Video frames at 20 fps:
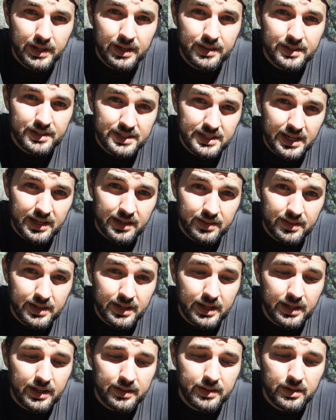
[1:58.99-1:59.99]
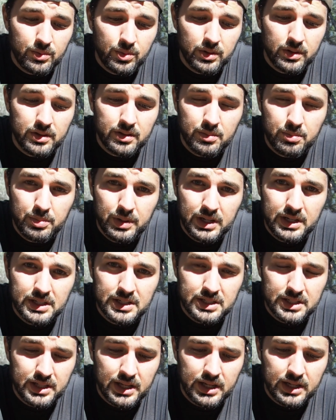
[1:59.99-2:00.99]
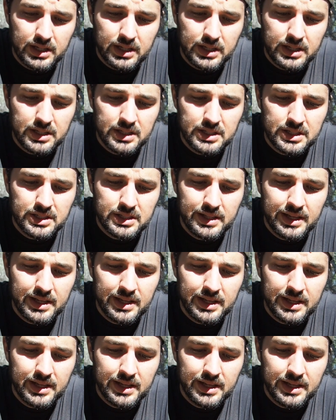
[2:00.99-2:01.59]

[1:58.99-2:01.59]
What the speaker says: And the second thing, and I think really the biggest thing, is